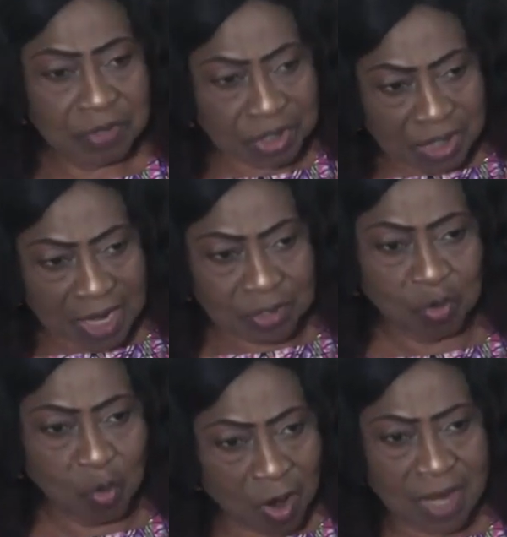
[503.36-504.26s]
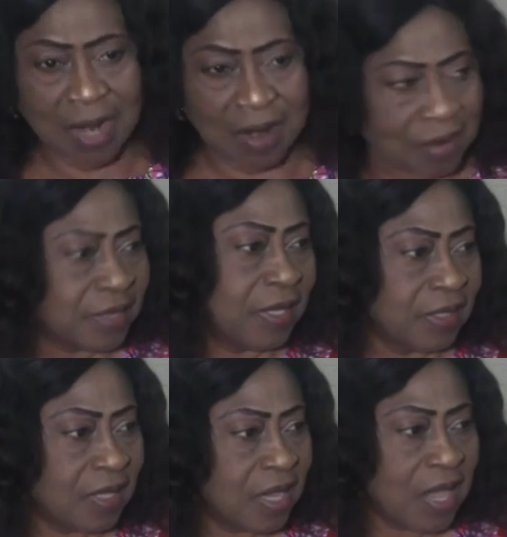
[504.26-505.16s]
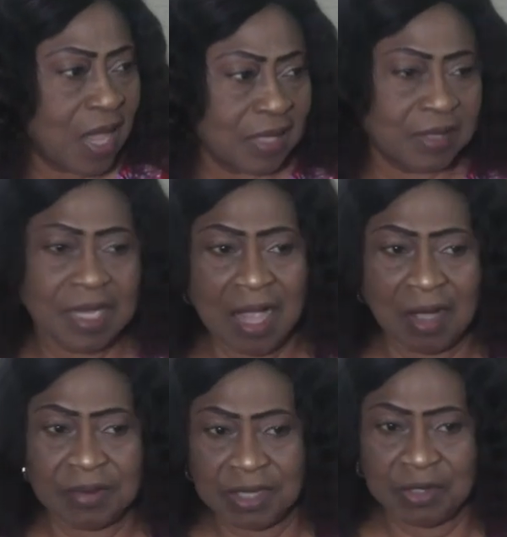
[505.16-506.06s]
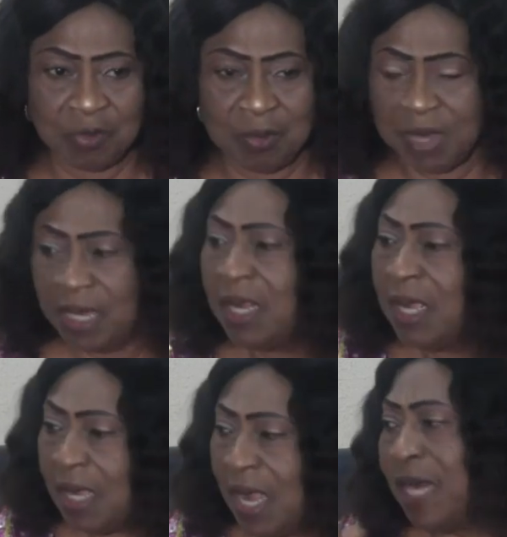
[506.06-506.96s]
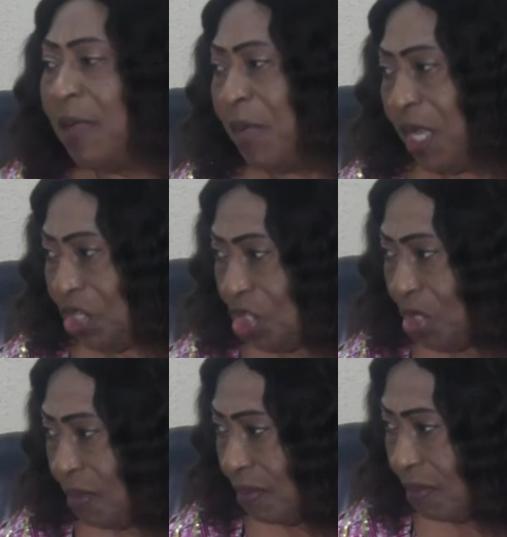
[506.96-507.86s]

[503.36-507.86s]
try to work around this and see how these women can emerge.